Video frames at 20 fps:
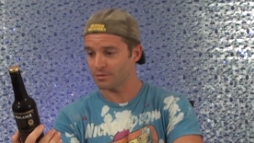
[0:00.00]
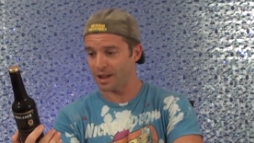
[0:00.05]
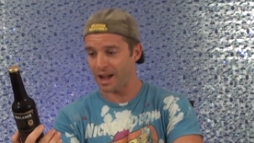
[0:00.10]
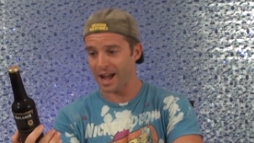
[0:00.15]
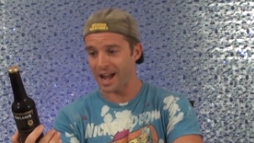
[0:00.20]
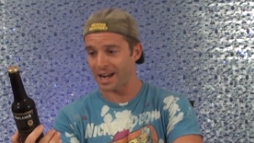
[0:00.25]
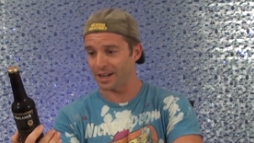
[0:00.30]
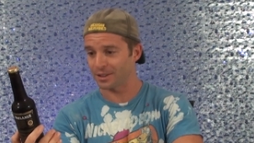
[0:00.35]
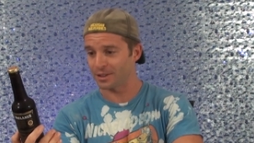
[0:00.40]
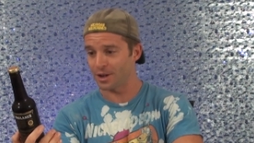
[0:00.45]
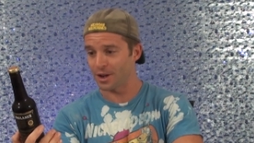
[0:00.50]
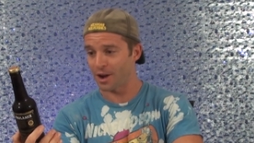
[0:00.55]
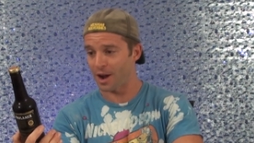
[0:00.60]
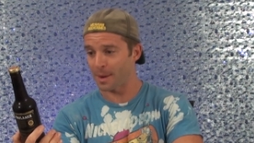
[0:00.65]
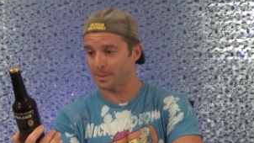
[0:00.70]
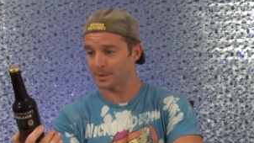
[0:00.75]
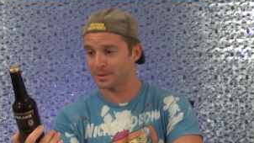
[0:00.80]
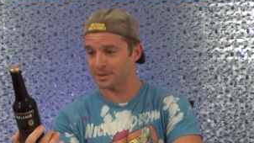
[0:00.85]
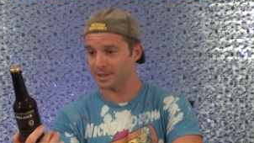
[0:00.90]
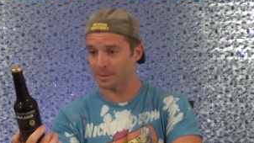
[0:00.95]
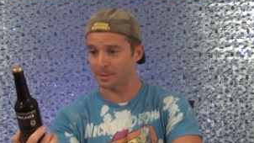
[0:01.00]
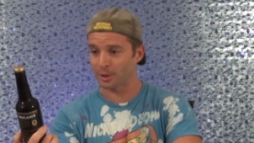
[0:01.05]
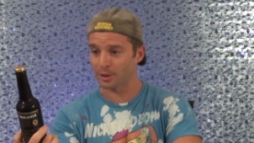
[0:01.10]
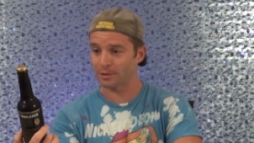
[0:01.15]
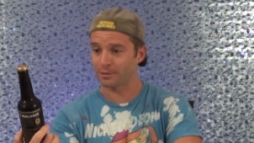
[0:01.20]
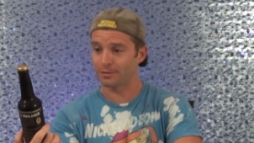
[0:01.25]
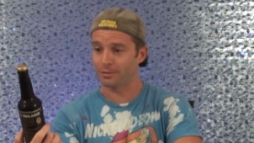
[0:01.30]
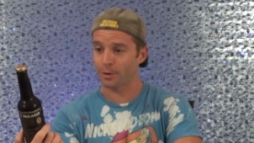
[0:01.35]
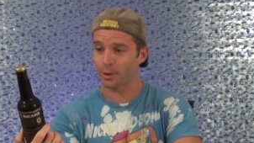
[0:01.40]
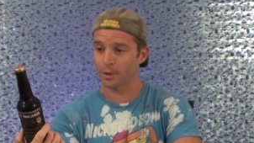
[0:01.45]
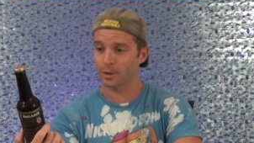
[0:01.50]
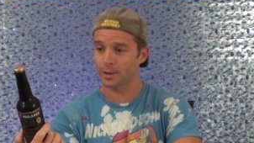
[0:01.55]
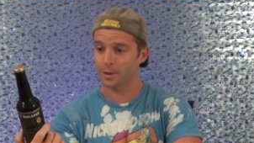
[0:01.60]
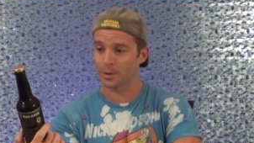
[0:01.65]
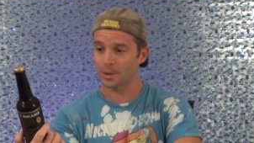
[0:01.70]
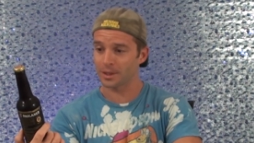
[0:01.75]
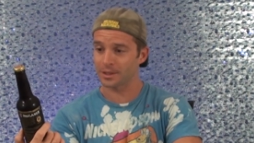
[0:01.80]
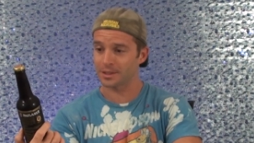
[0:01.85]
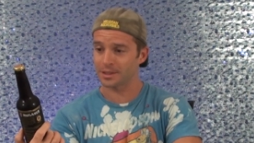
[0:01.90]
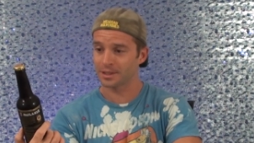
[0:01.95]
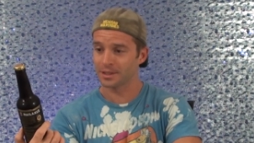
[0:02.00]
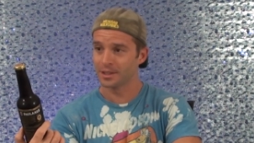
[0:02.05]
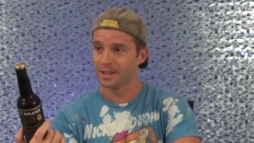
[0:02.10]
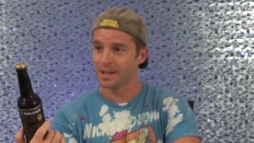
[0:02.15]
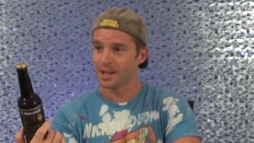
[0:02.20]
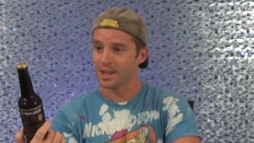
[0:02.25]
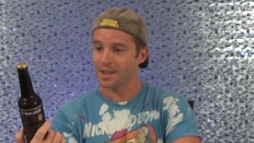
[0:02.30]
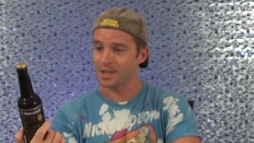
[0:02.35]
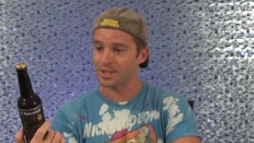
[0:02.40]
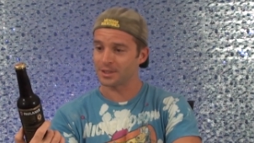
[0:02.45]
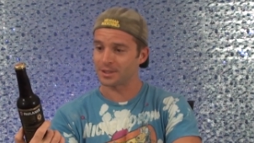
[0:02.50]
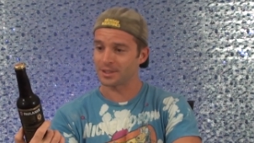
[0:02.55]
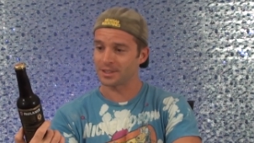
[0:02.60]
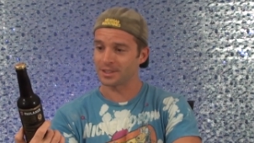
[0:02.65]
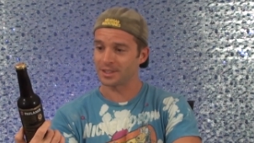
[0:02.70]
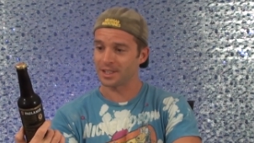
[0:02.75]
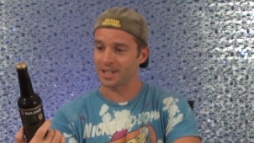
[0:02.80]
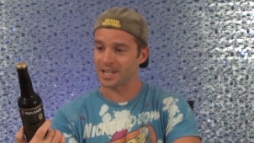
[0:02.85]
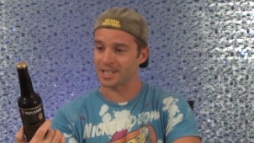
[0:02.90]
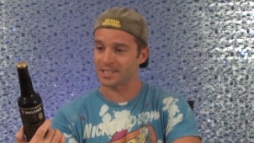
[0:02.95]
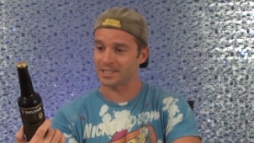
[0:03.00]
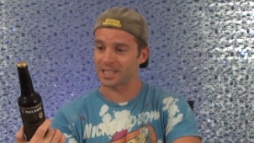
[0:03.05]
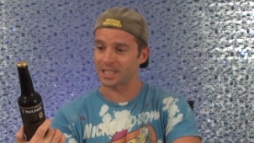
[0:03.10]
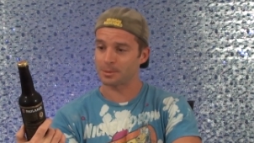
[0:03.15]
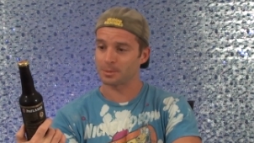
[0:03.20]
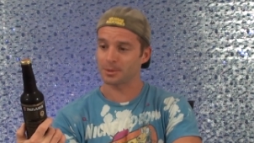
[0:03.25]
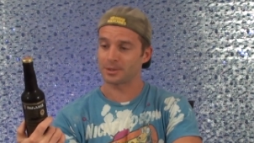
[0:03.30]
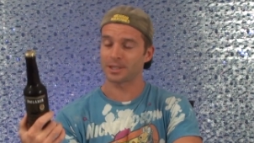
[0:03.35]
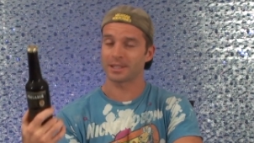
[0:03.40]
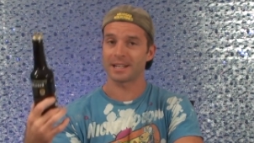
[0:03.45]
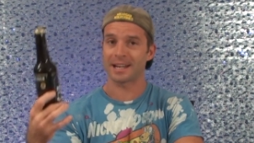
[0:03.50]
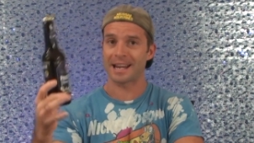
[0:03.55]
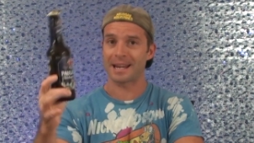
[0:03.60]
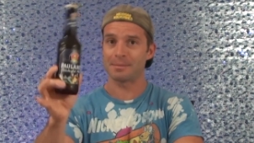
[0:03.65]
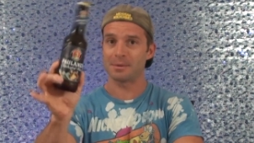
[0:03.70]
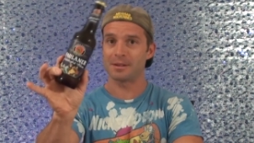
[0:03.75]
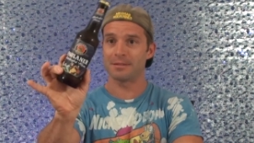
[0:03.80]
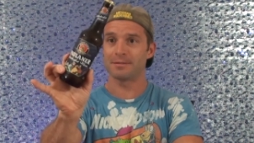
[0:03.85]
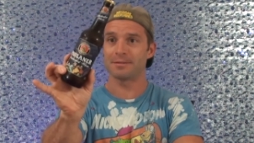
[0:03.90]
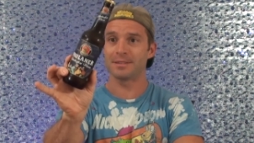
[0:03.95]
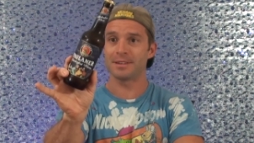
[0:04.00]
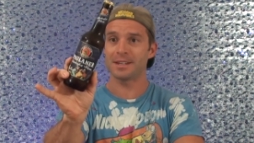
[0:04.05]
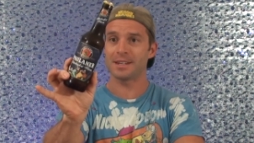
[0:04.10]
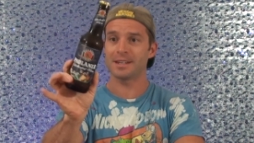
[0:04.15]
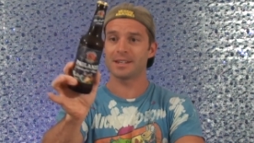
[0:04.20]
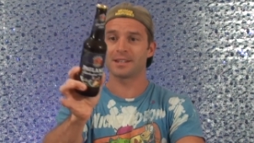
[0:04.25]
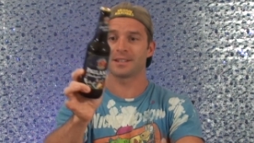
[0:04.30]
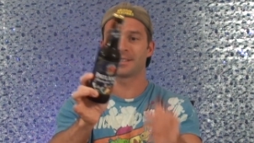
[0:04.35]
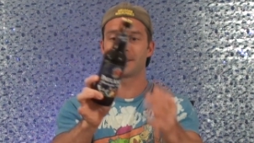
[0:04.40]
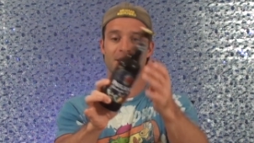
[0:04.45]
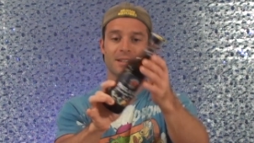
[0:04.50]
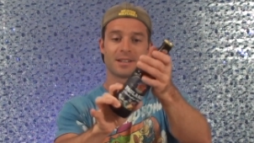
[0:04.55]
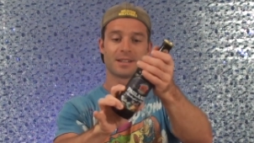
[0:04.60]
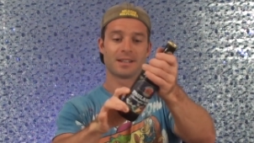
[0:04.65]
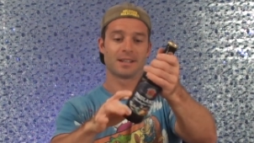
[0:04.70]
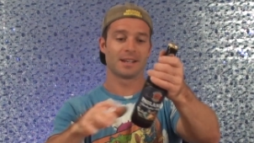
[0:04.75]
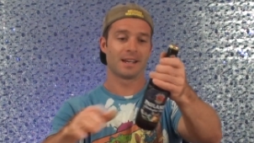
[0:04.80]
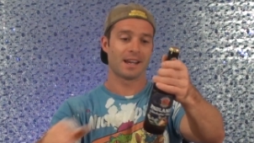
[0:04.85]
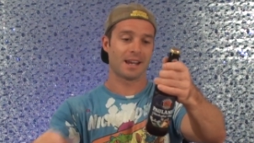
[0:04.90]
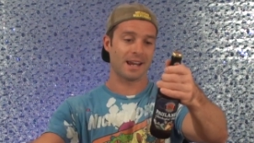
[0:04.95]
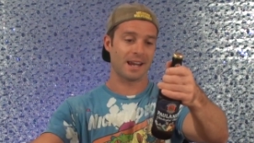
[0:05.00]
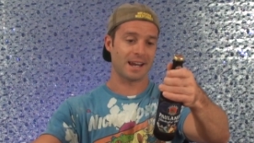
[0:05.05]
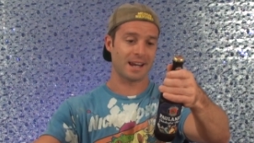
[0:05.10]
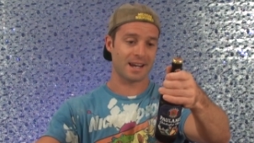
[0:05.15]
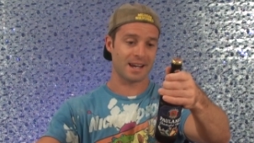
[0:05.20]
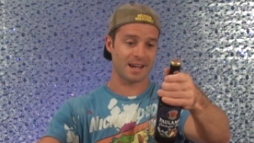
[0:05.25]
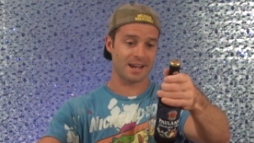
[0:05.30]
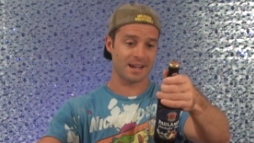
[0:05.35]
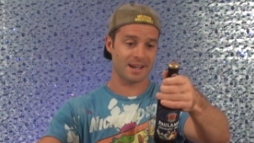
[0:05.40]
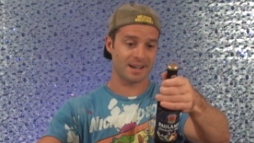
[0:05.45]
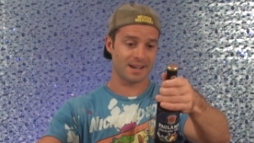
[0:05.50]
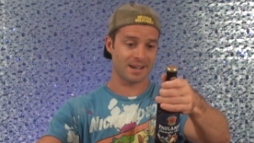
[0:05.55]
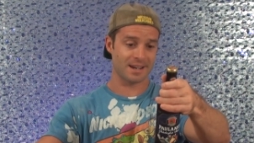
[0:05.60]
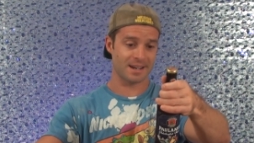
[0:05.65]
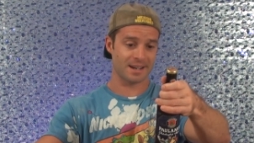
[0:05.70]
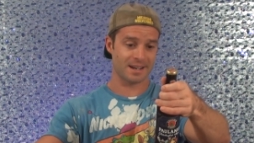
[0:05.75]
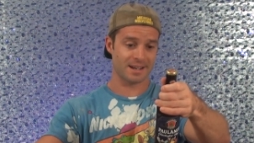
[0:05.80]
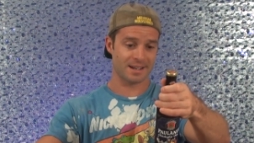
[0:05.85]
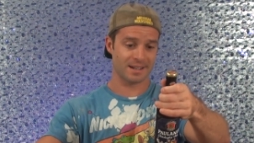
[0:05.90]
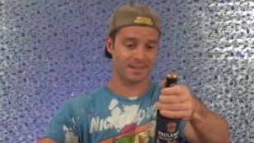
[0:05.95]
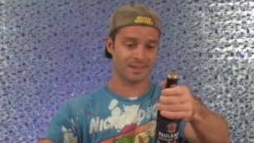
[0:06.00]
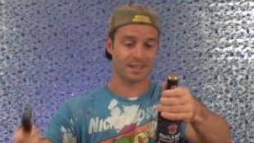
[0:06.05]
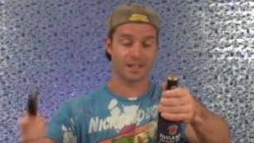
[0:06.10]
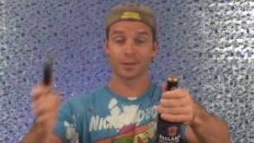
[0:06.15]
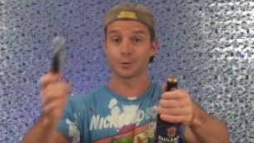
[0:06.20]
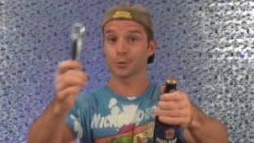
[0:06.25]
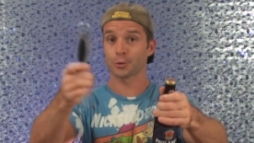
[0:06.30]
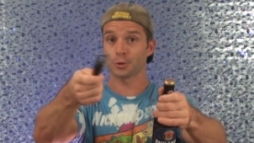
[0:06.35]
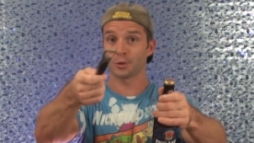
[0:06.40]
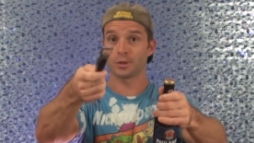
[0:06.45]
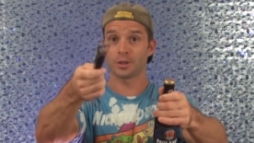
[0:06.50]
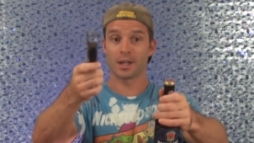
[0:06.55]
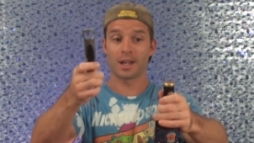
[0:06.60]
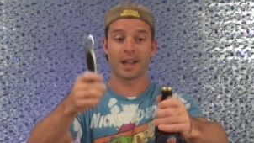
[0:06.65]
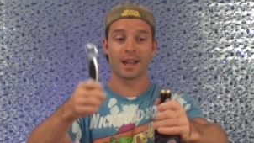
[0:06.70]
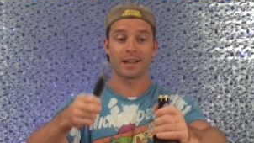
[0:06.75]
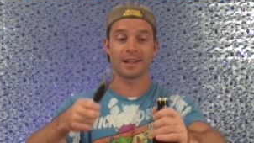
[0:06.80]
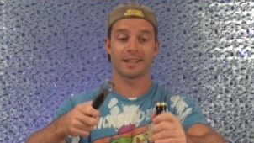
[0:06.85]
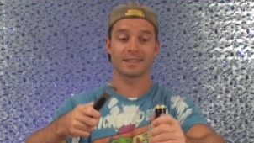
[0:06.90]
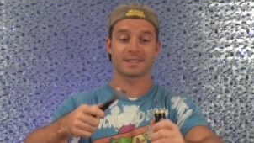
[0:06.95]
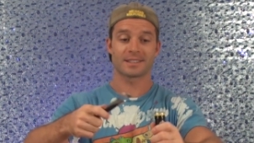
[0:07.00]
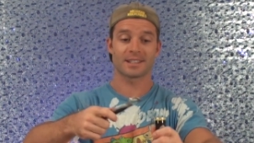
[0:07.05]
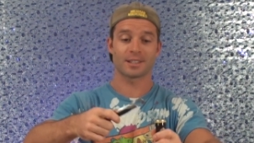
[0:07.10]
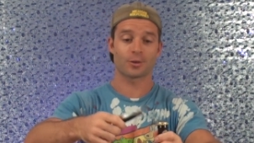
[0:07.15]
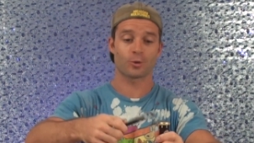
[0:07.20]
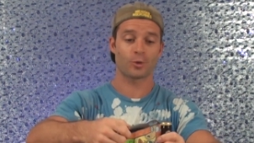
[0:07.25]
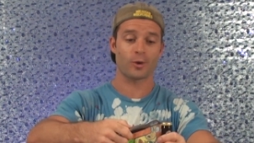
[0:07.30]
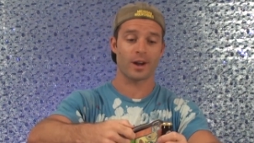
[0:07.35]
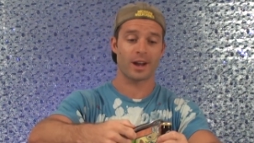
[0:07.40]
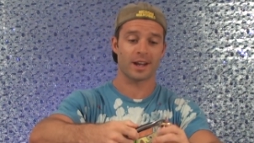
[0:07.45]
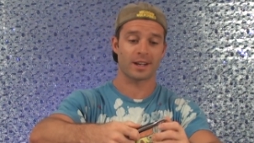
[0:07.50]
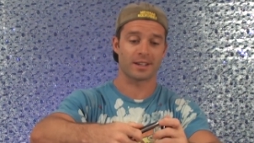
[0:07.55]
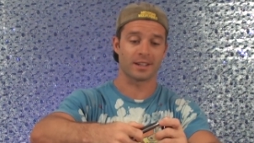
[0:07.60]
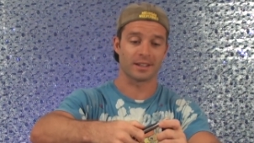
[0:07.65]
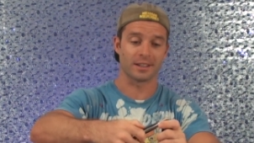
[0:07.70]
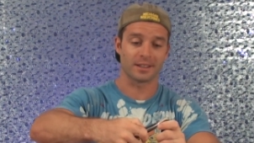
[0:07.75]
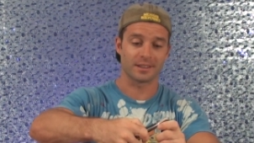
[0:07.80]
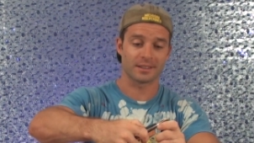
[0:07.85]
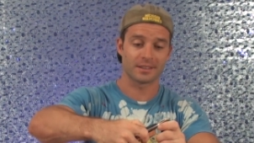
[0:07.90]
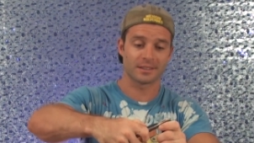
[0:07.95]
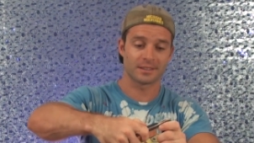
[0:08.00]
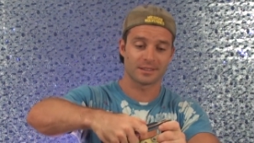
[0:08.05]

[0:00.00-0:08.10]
I don't know. I'm looking forward to it. This is a 6% ABV, and let's get cracking.